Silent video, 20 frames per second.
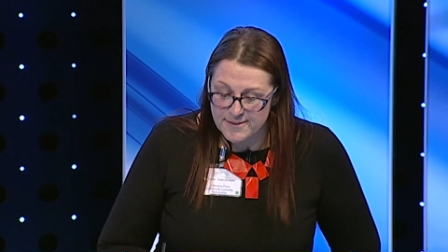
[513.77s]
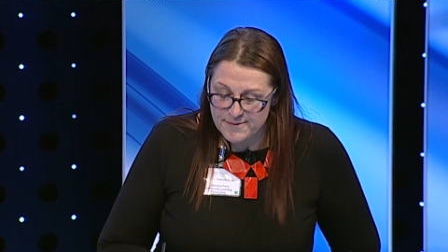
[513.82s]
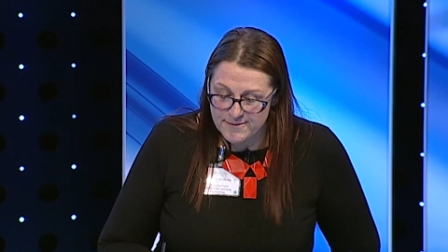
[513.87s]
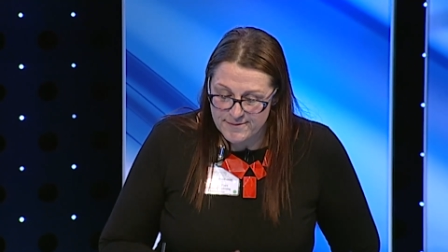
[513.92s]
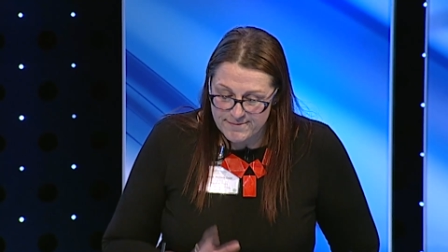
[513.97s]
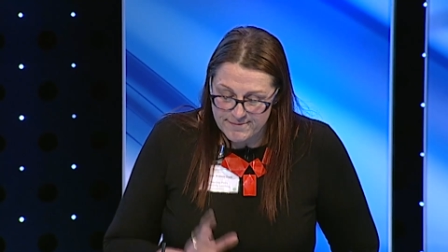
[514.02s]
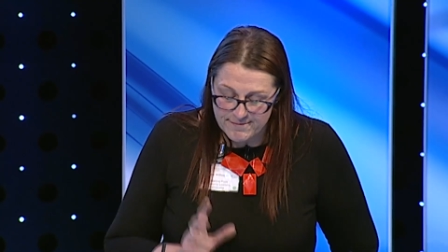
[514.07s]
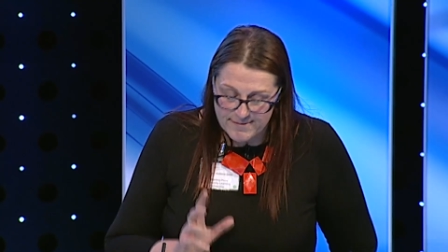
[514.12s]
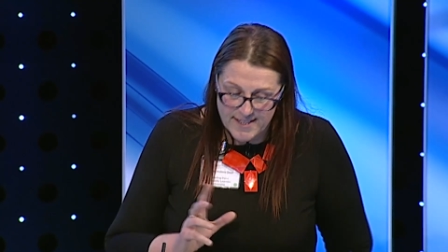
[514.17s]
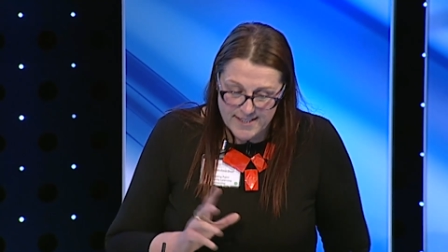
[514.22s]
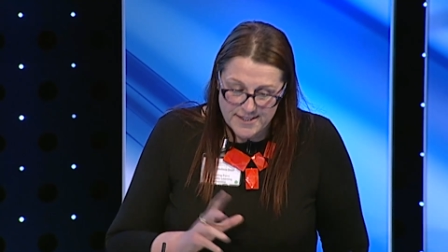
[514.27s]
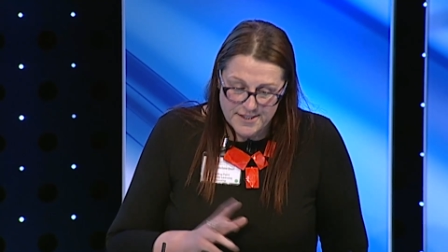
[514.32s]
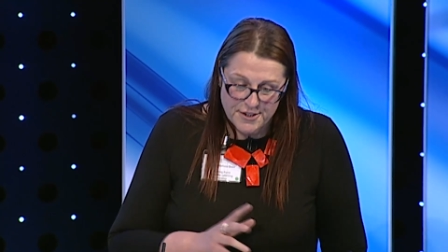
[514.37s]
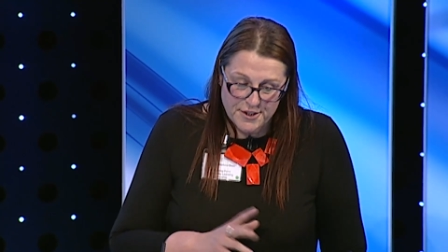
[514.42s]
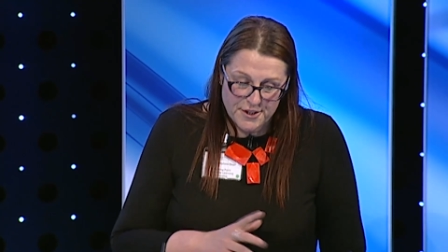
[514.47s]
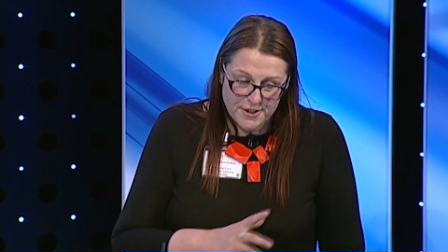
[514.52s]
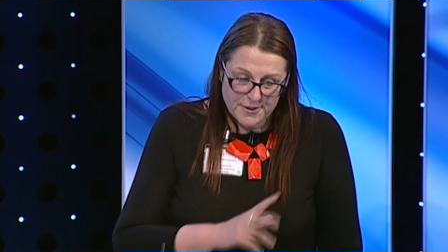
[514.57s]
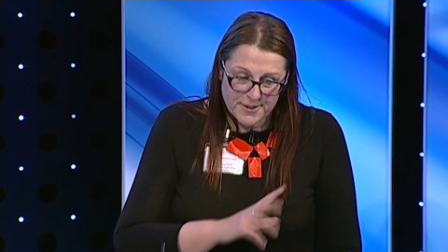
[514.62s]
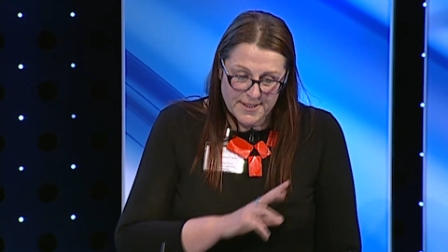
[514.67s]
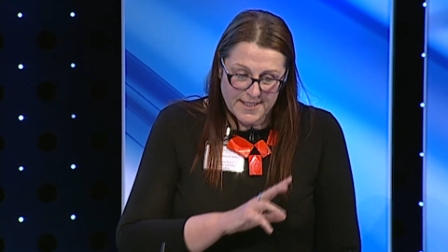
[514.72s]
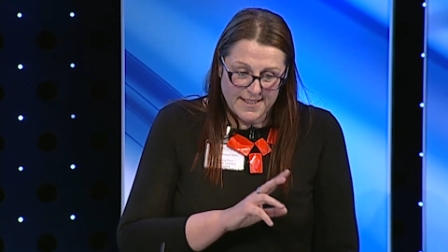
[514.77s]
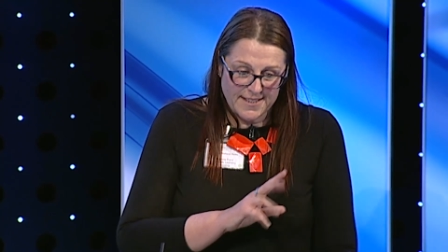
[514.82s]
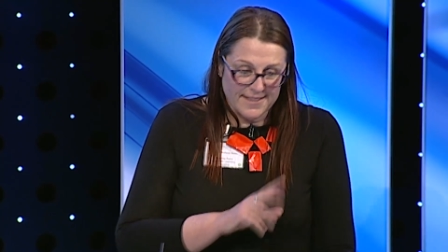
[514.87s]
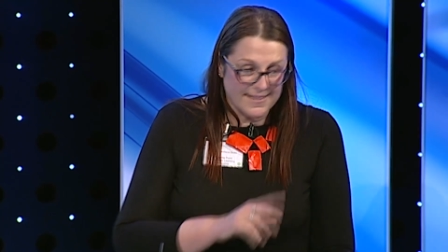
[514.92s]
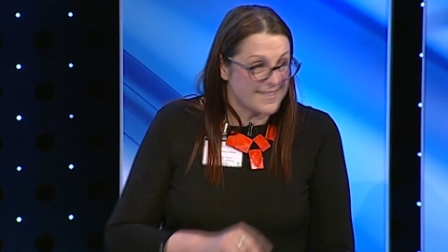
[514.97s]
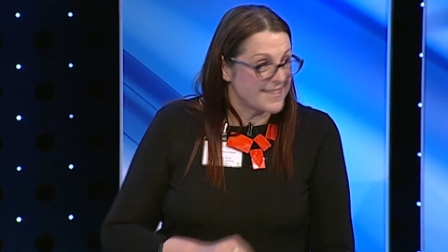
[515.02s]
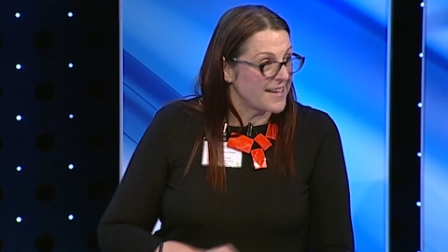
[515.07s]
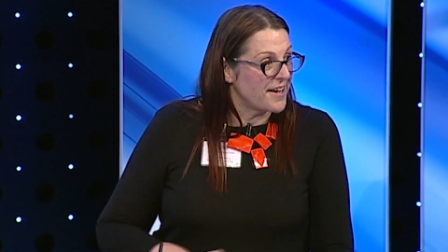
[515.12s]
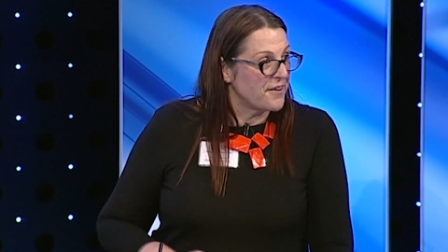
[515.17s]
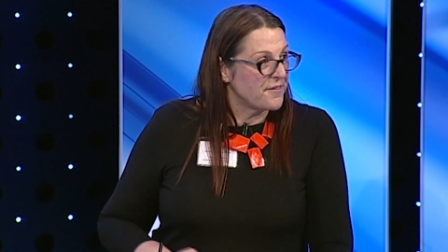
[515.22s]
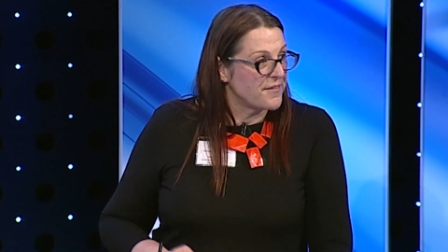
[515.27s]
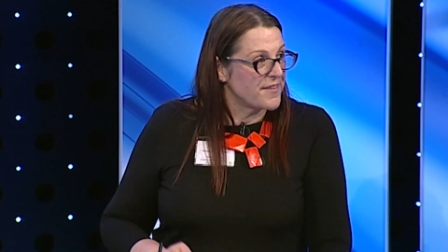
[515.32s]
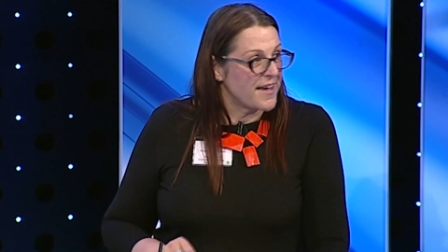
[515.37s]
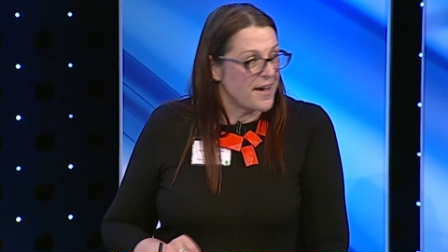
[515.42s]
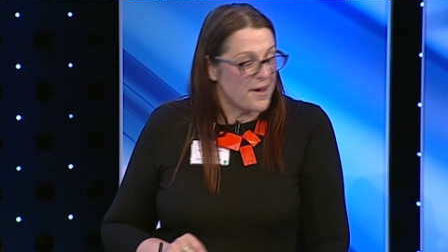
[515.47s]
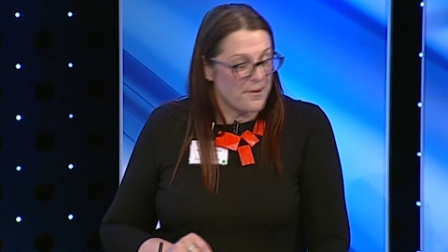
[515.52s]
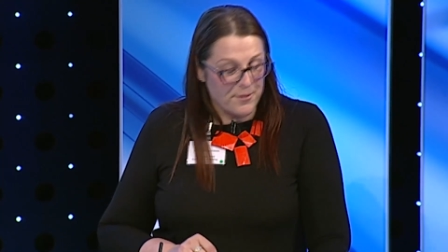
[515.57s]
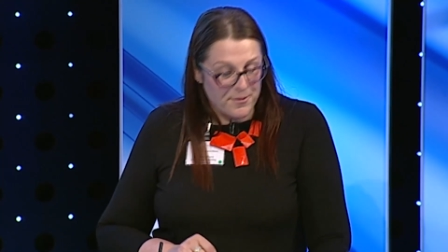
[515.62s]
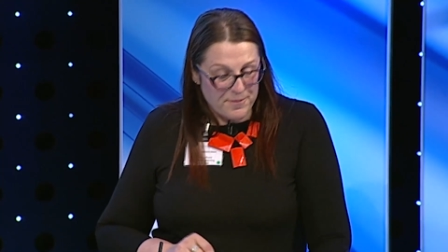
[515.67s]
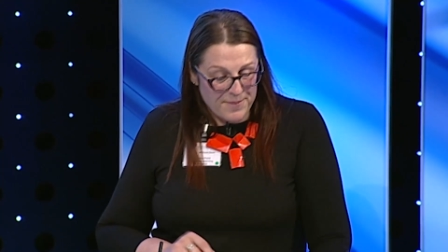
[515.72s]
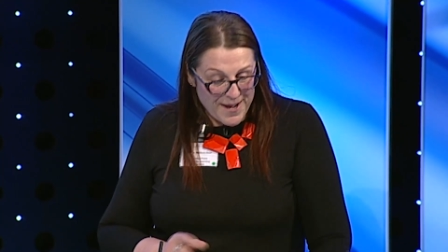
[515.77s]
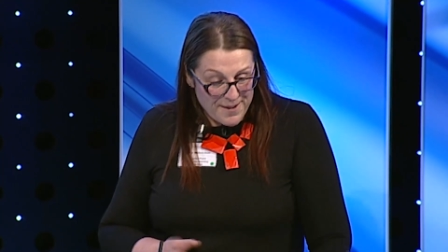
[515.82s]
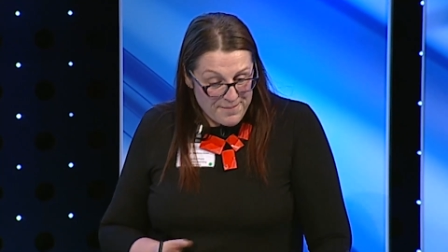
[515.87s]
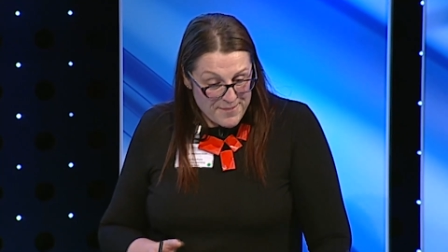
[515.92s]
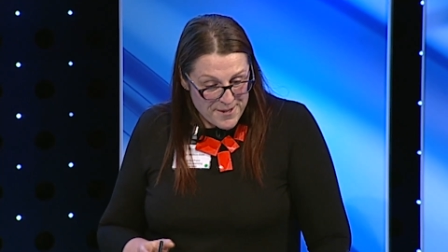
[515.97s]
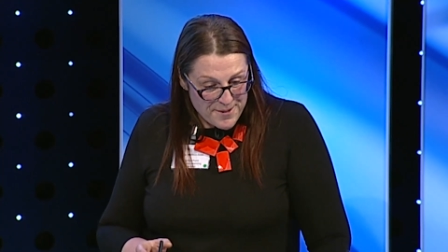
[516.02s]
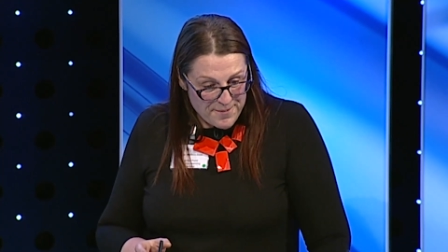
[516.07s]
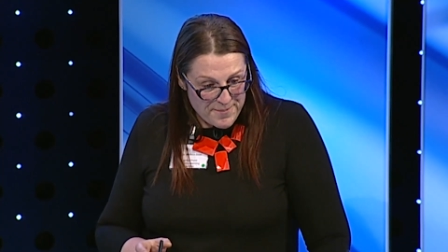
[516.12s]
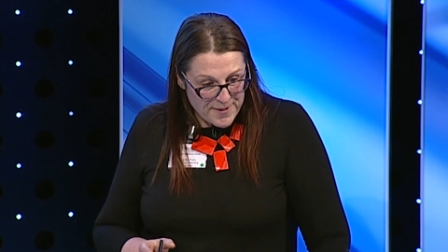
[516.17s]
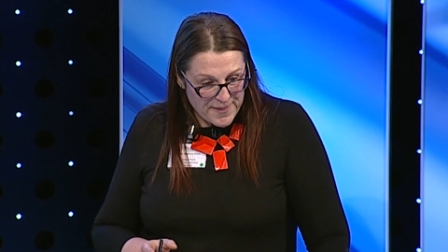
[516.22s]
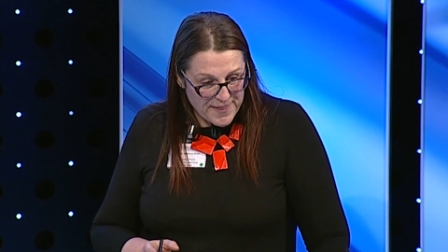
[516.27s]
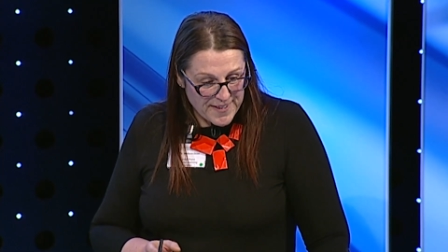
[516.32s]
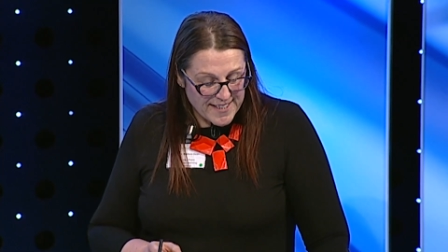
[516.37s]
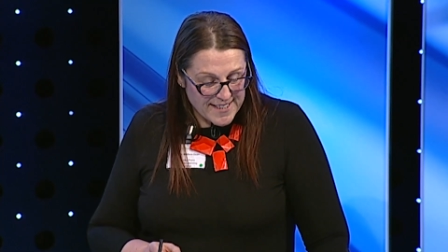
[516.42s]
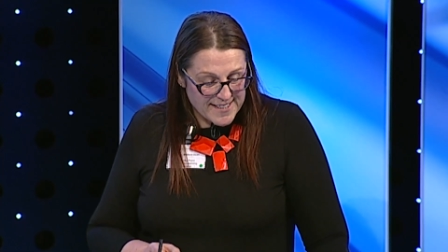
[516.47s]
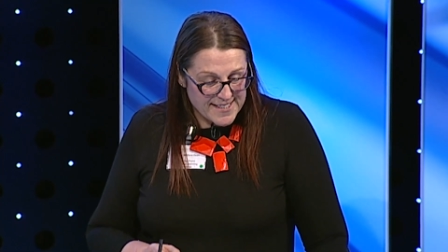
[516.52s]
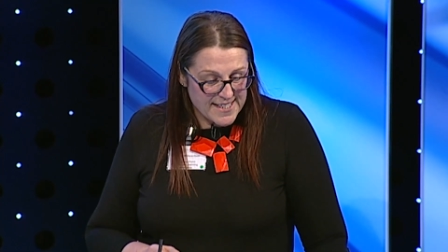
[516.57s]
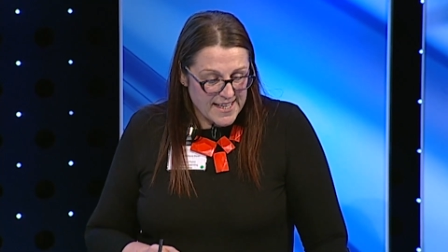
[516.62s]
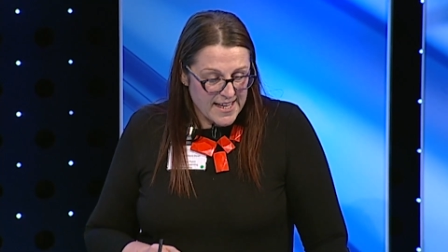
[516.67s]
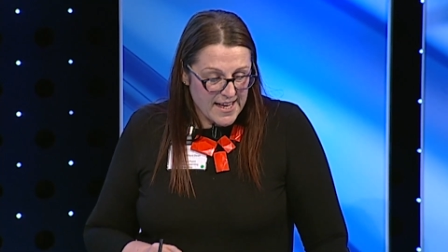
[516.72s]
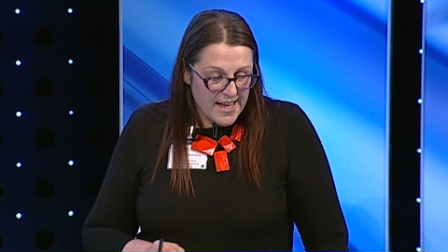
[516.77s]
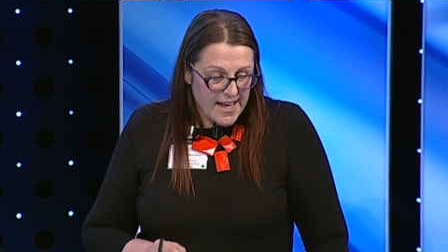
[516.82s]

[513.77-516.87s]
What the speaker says: and Ryan and Julie sat over there will back me up on this,